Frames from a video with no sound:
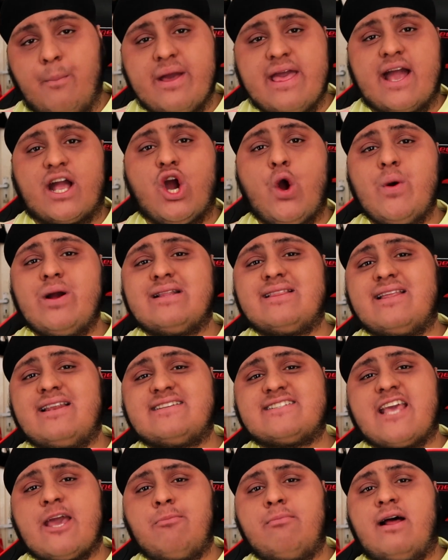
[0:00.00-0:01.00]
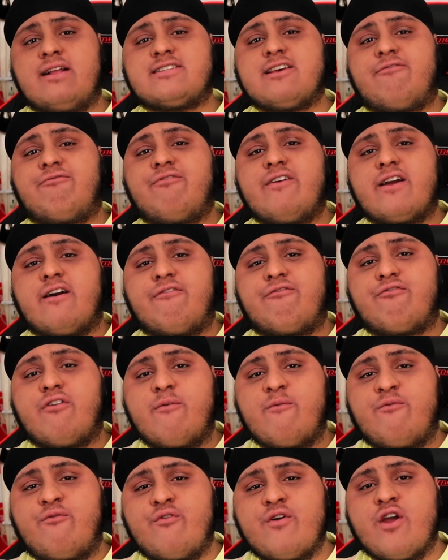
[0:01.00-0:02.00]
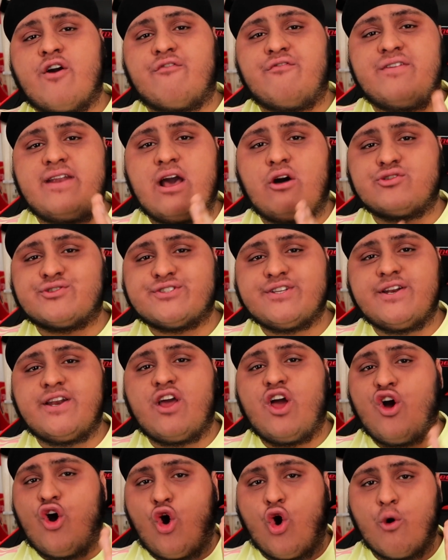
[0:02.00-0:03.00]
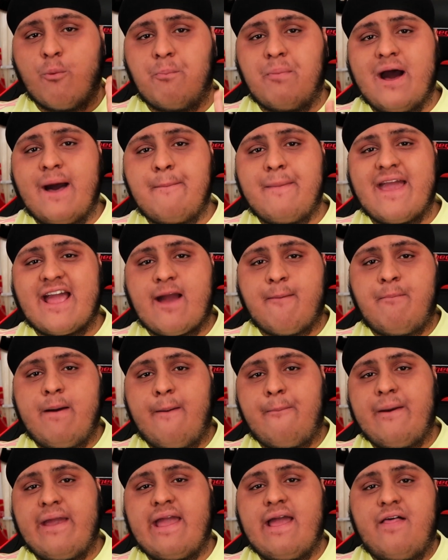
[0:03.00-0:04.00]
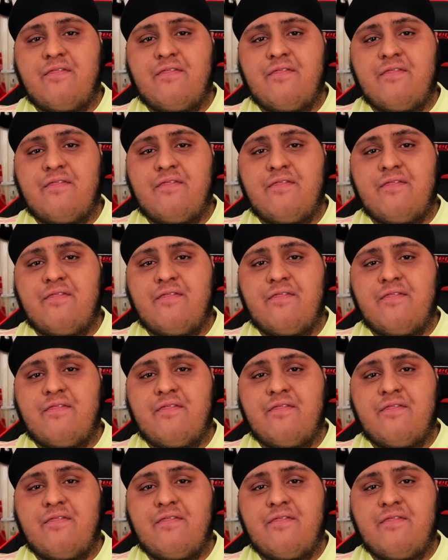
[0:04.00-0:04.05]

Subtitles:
But yeah, going into this game, lads, I think a front three of Nelson, Aubameyang and Pepe,